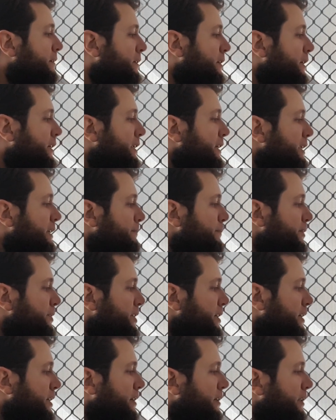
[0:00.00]
in any
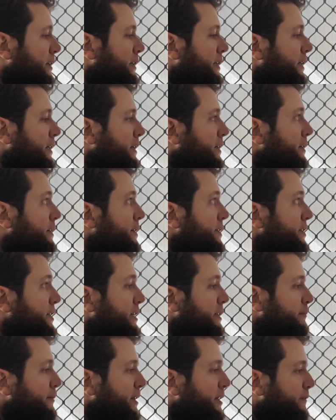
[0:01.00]
particular year is
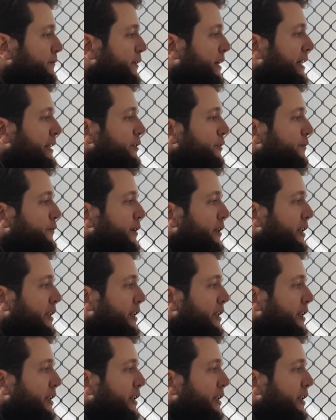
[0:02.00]
going to be the value of the